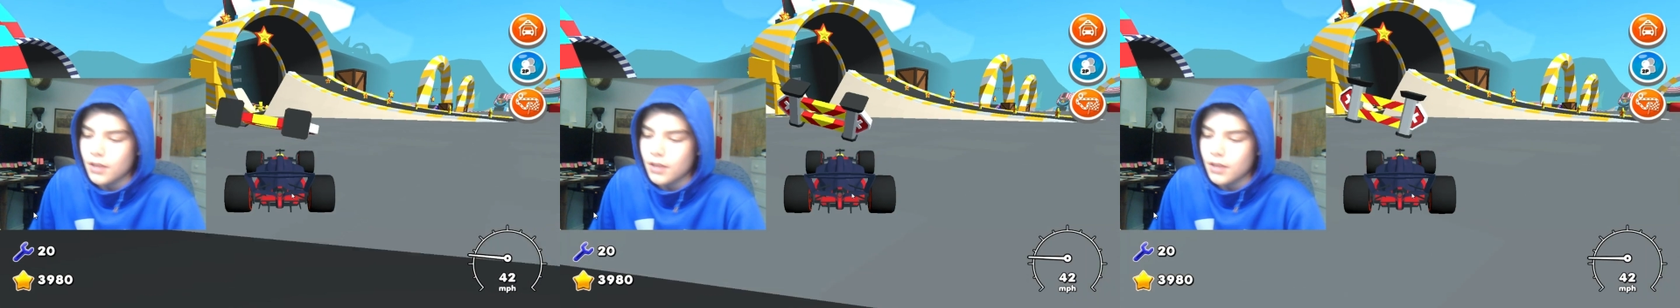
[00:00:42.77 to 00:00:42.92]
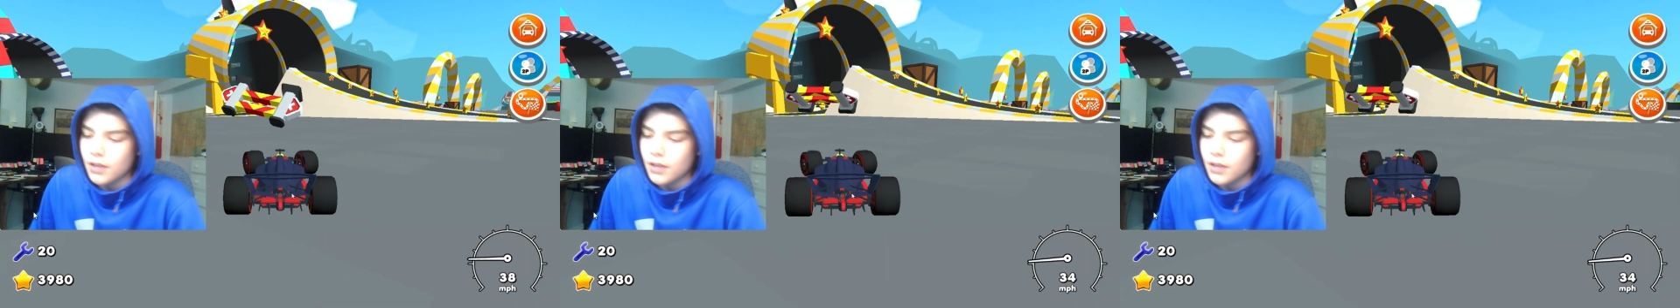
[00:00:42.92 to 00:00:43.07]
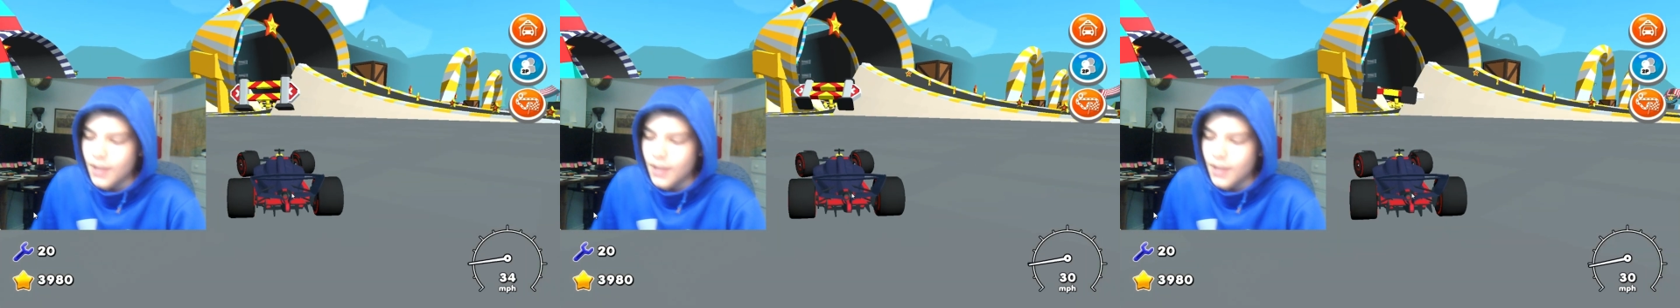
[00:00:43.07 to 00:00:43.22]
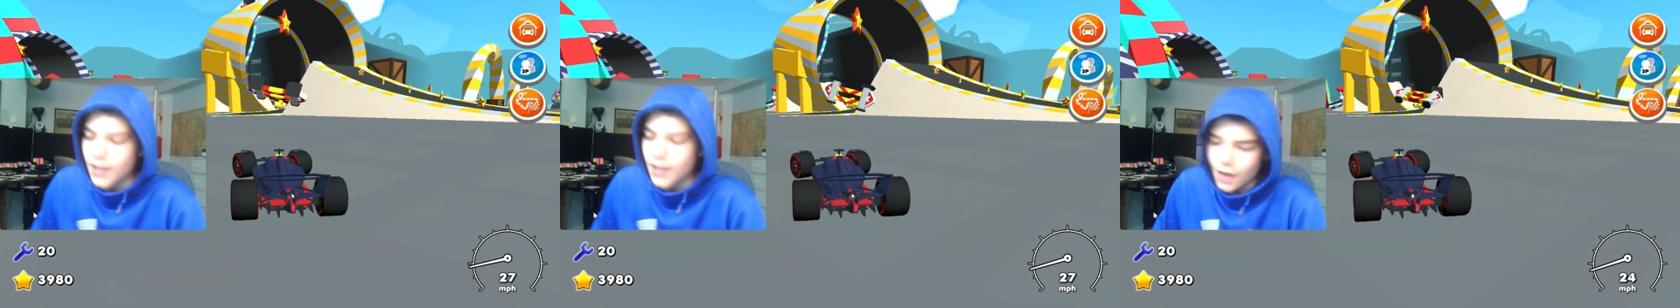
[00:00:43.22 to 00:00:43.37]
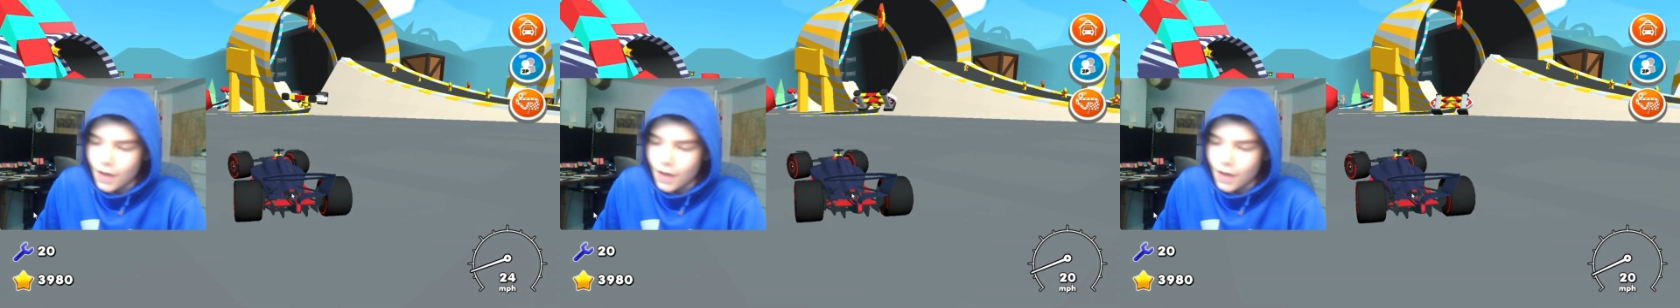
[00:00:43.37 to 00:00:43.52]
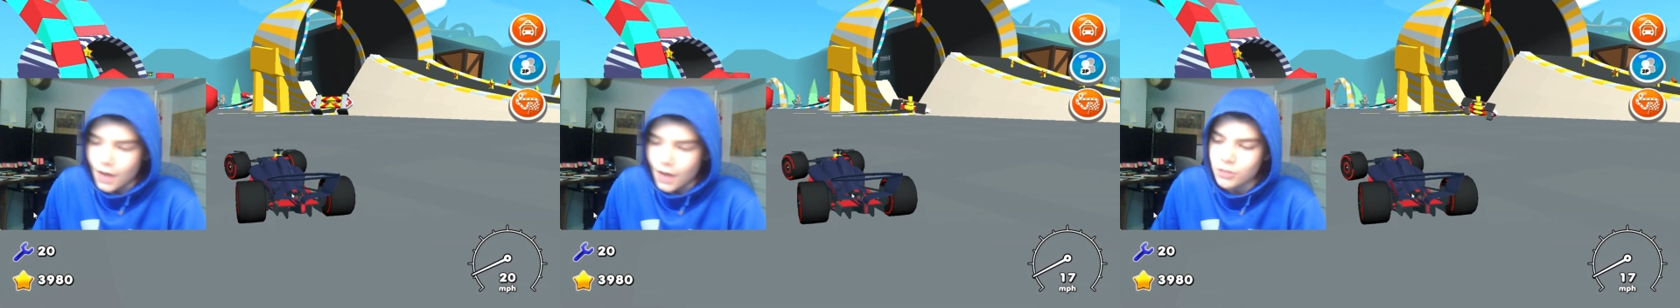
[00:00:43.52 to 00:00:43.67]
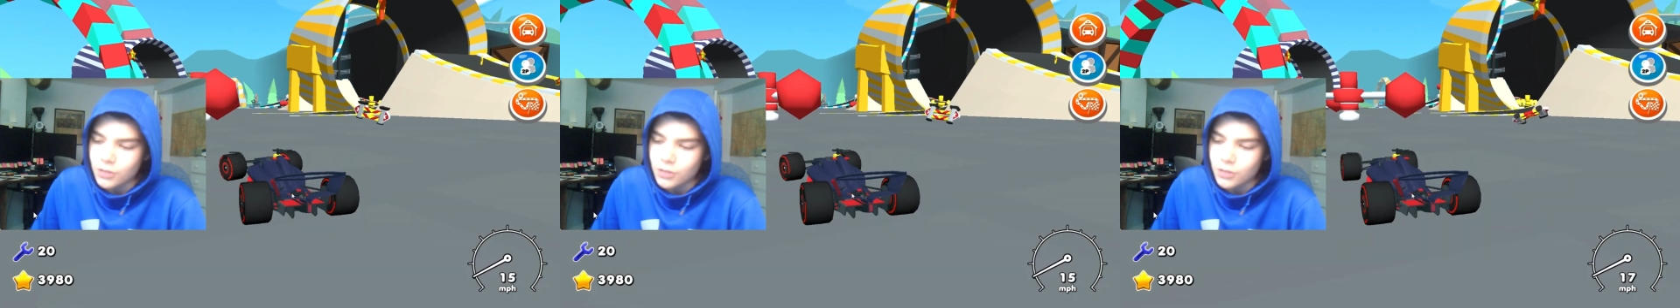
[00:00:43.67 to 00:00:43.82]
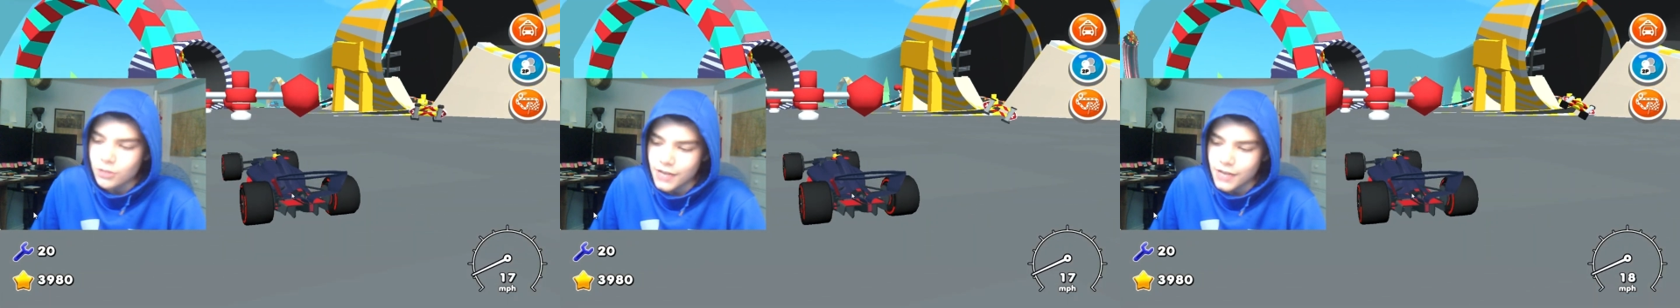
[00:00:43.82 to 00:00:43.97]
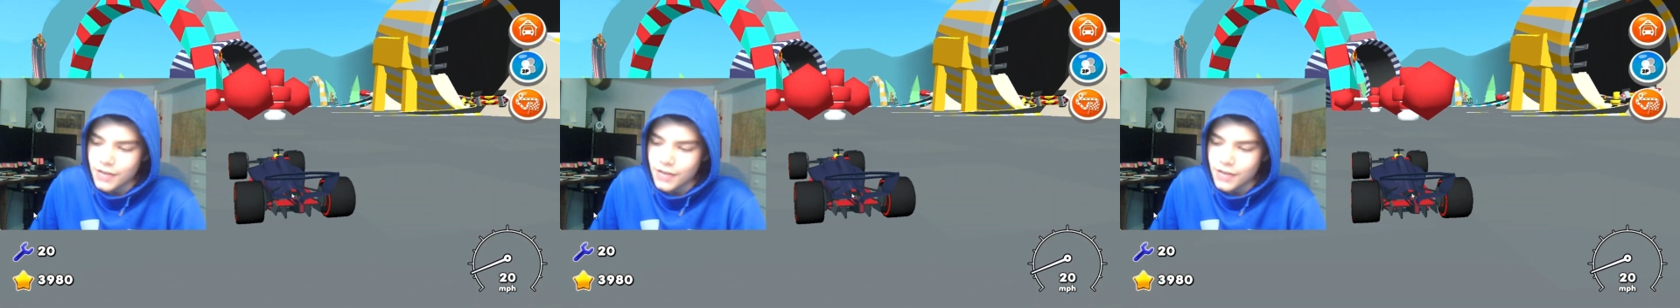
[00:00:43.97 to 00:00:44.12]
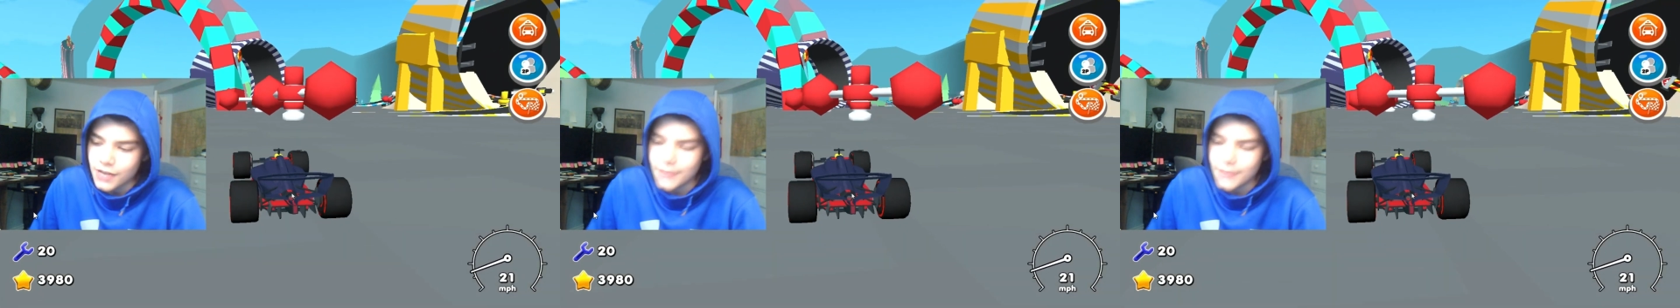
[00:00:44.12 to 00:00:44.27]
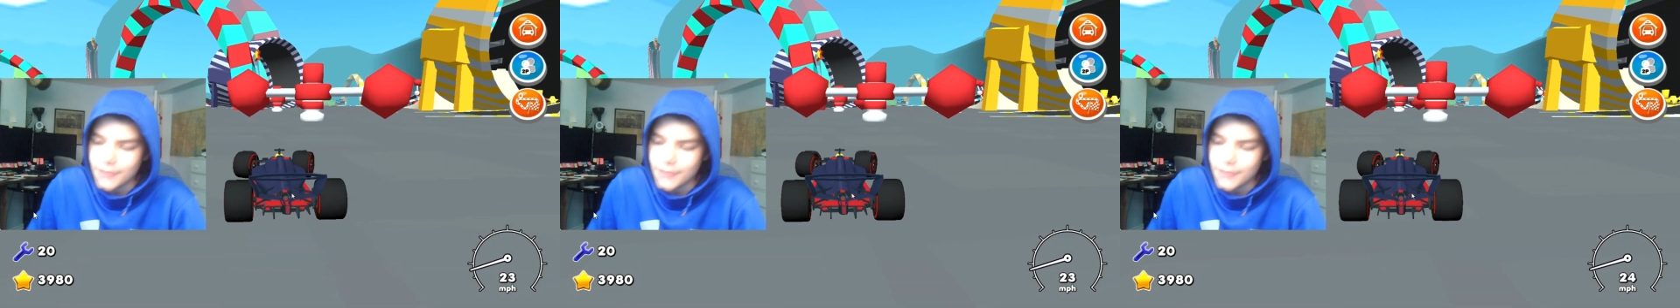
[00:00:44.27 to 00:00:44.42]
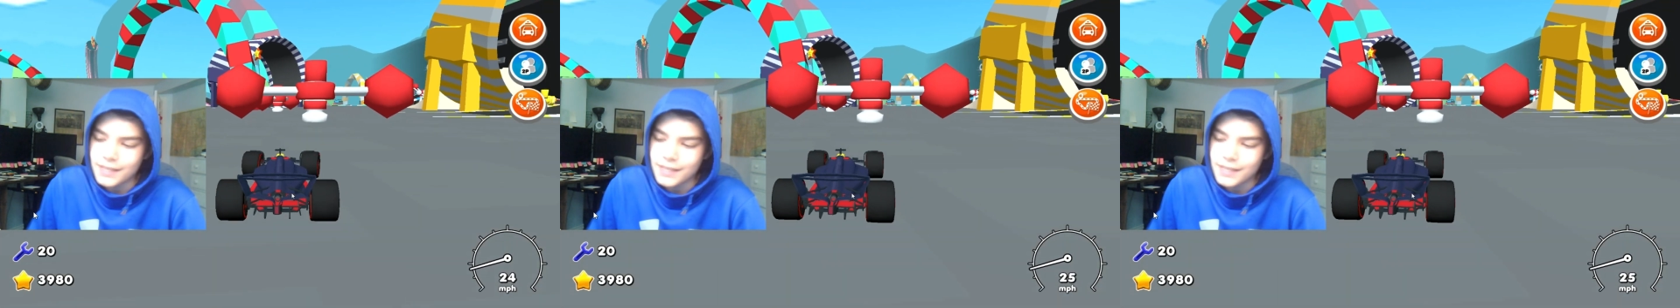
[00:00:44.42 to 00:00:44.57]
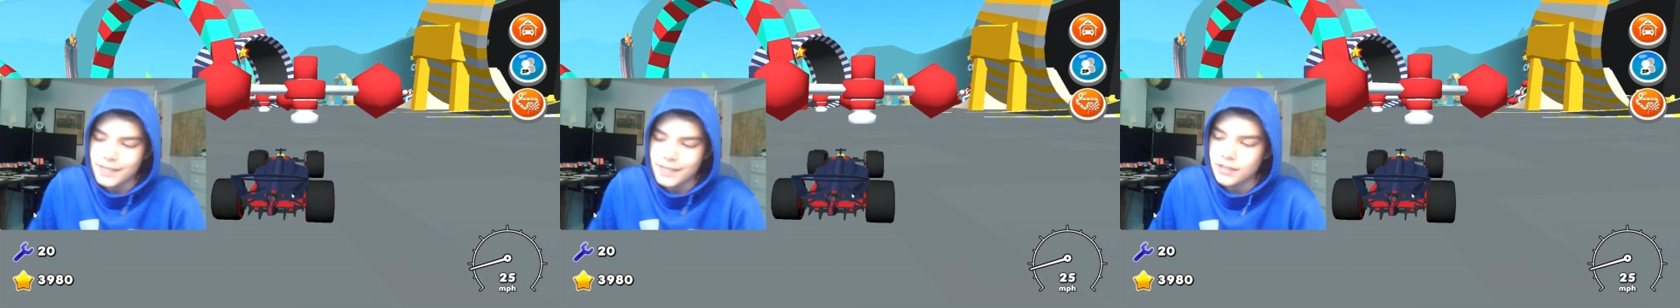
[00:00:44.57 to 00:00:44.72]
how much time it
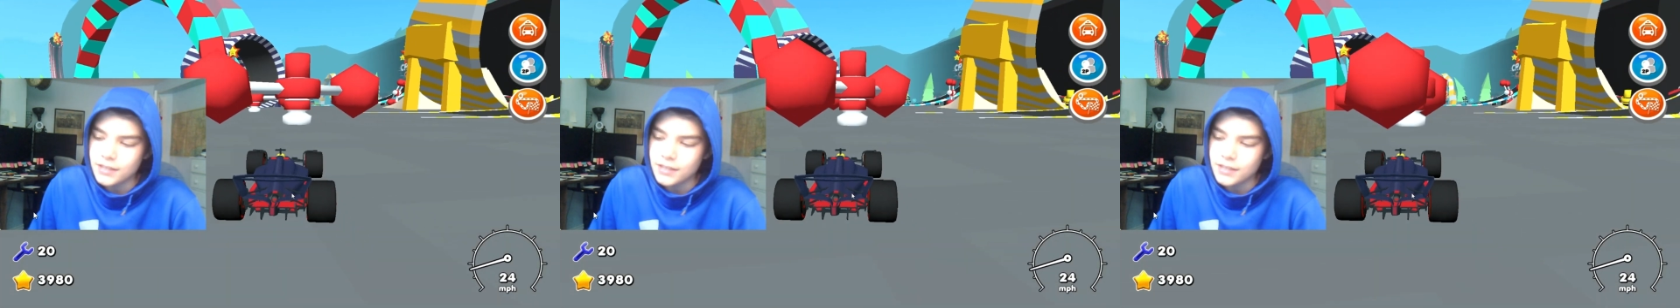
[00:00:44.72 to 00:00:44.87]
takes